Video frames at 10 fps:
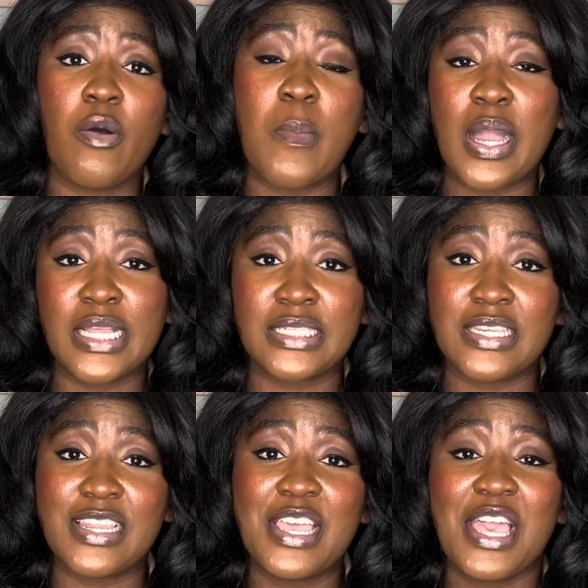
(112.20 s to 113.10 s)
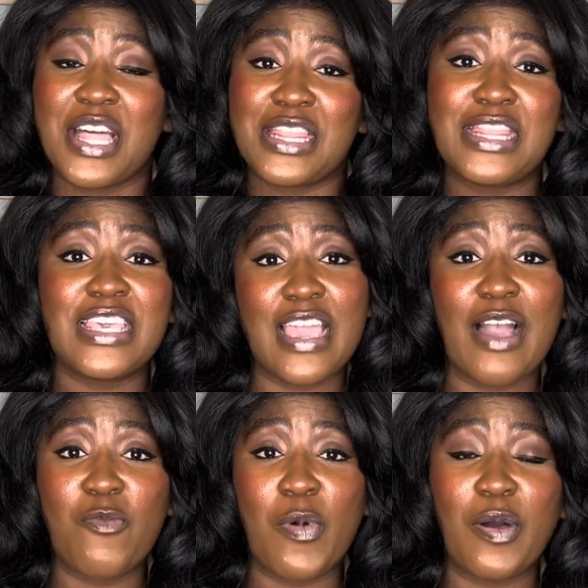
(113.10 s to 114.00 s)
marketing
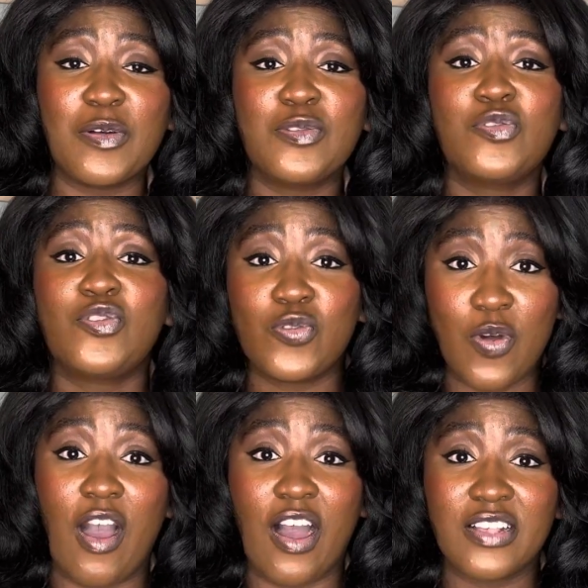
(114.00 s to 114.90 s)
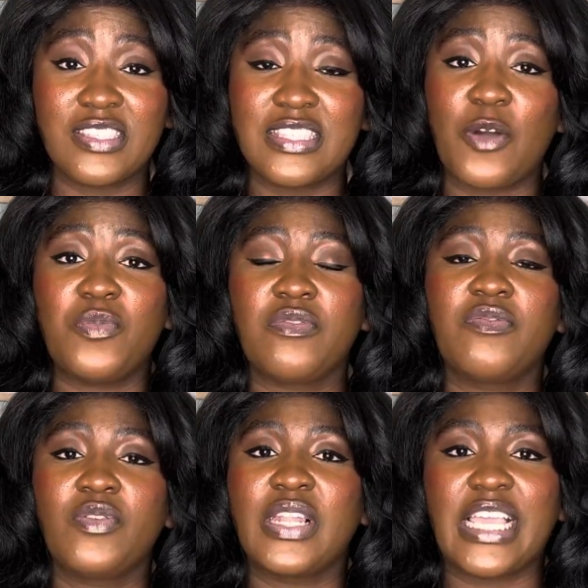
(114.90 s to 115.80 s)
their world to us that we
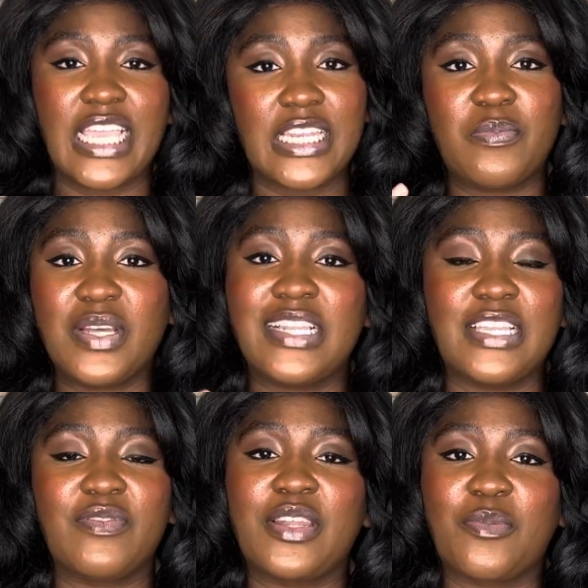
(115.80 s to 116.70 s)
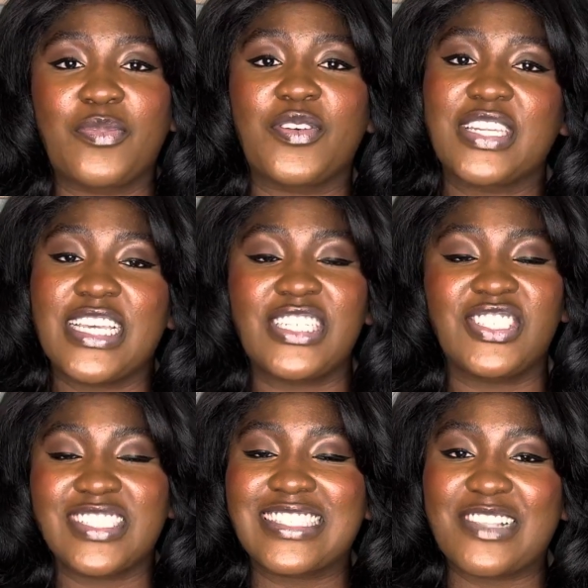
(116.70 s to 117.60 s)
feel like anybody living abroad is
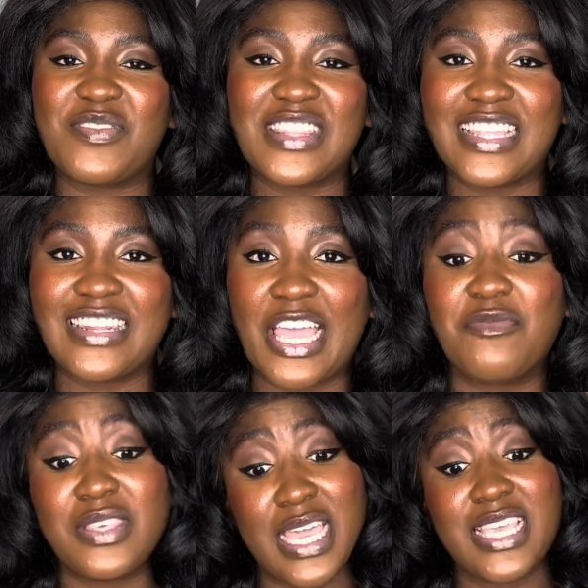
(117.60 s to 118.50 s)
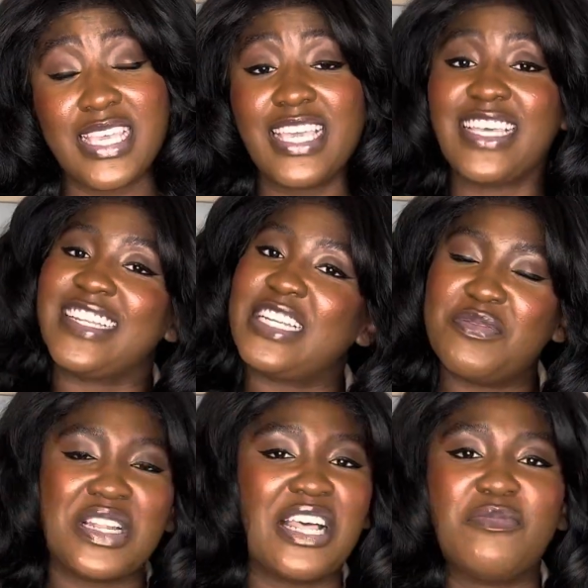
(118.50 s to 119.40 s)
just living the life. Yeah, yeah, yeah. They are living
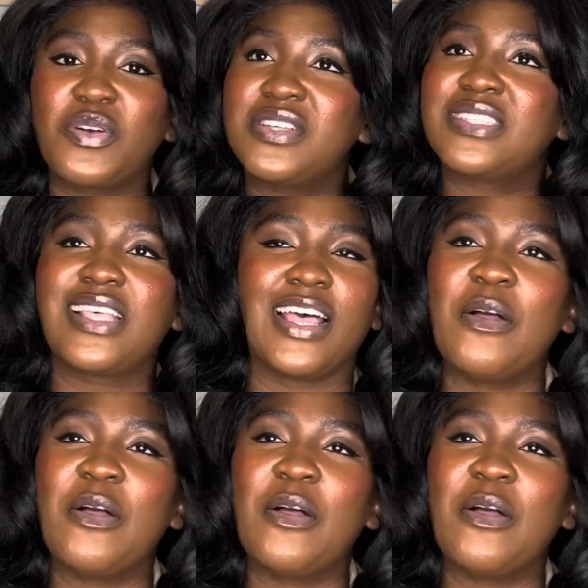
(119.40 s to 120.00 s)
the life because